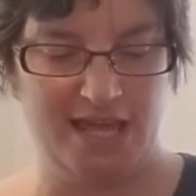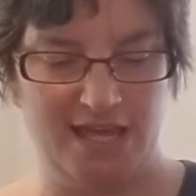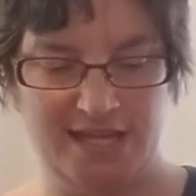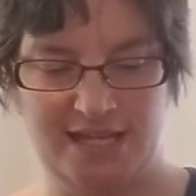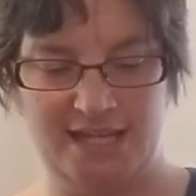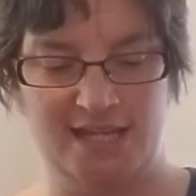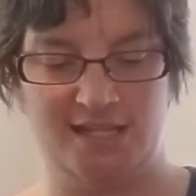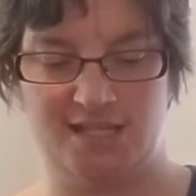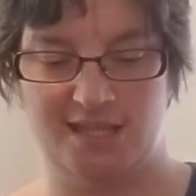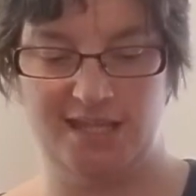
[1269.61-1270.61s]
It
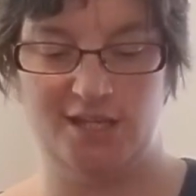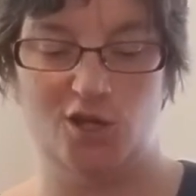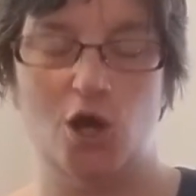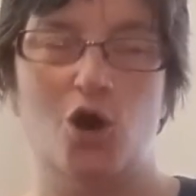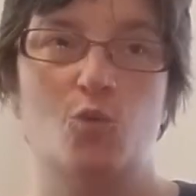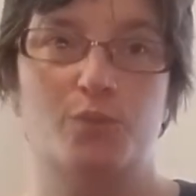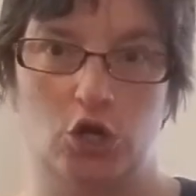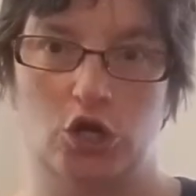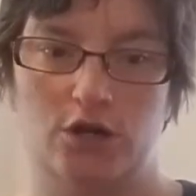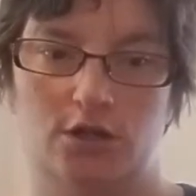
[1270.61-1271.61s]
is the No
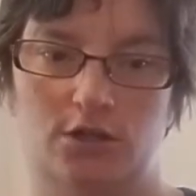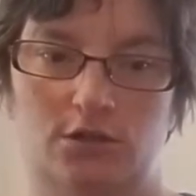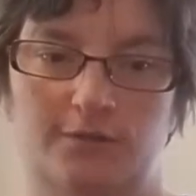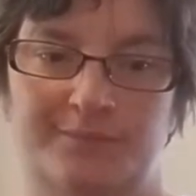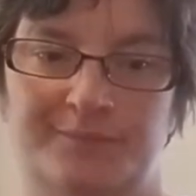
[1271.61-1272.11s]
Purl